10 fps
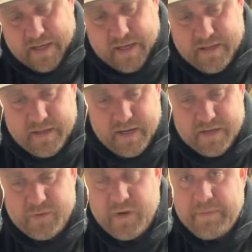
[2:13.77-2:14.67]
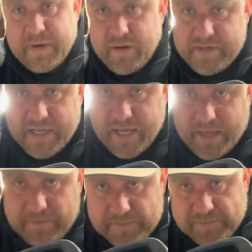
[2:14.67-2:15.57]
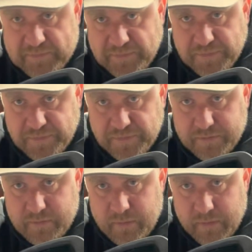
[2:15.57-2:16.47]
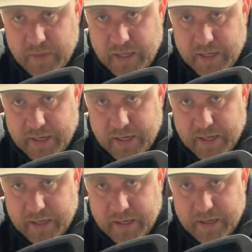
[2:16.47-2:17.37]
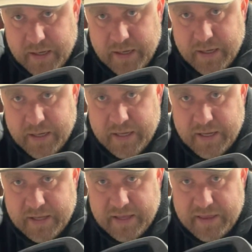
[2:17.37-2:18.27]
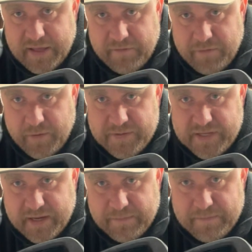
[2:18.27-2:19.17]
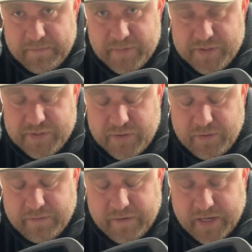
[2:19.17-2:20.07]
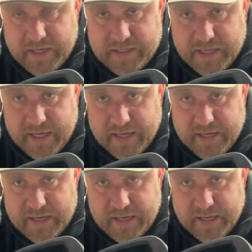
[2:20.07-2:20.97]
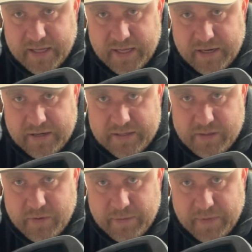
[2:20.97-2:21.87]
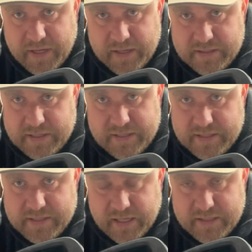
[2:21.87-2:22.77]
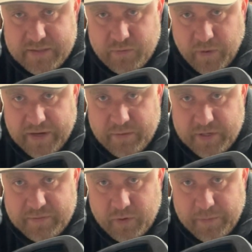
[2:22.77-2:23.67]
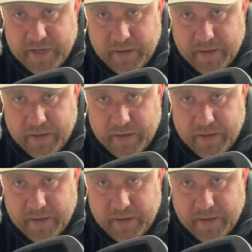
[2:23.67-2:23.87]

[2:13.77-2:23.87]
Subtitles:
had a 20-pound tank, and that thing froze up so fucking tight, and the heater just quit because it just sucks way too much propane.